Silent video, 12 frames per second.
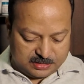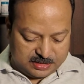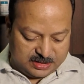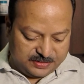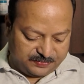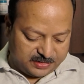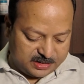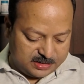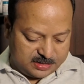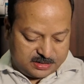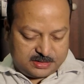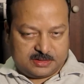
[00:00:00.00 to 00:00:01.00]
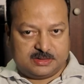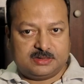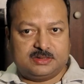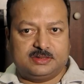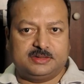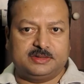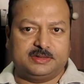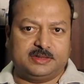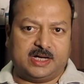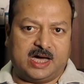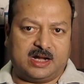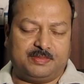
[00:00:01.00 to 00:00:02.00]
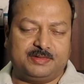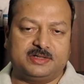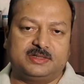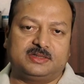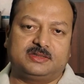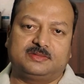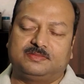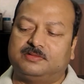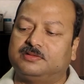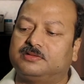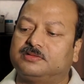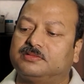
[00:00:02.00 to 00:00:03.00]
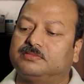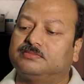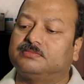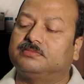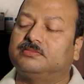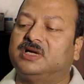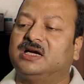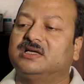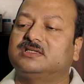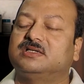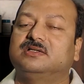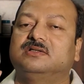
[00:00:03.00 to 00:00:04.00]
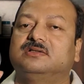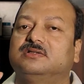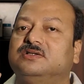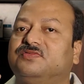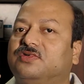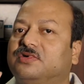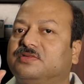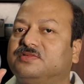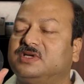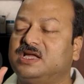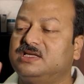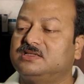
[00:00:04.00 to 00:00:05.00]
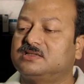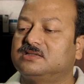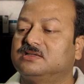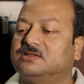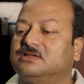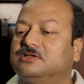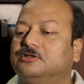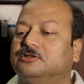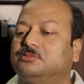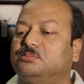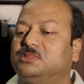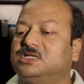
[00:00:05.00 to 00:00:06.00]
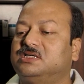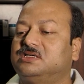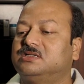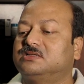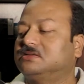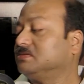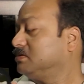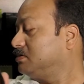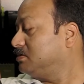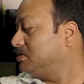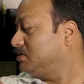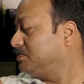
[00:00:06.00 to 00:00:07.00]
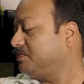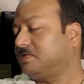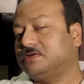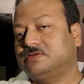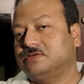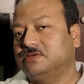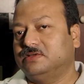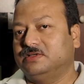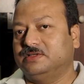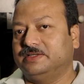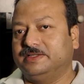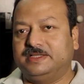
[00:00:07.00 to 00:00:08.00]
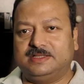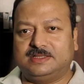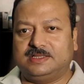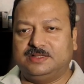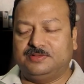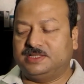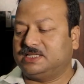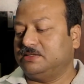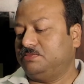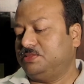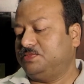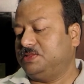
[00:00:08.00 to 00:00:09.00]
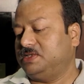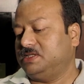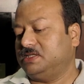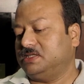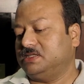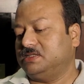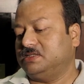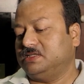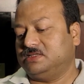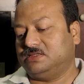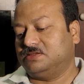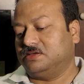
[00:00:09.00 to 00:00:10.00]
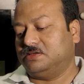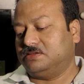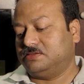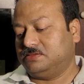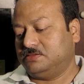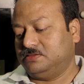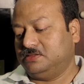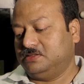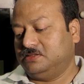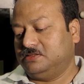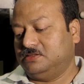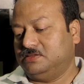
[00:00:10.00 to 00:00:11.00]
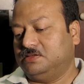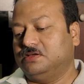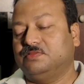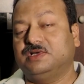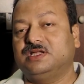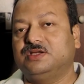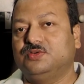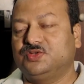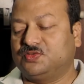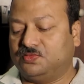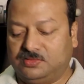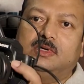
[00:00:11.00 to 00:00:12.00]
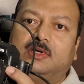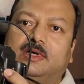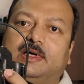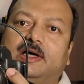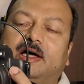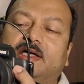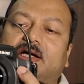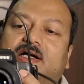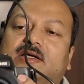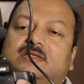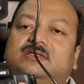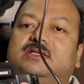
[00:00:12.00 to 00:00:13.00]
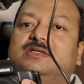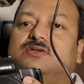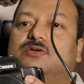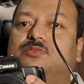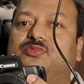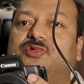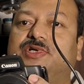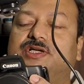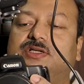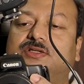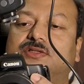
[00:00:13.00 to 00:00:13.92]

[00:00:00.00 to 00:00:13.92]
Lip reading: different adapters for attaching in front of the lens, but for this EOS M50 it is not very useful. I attach this component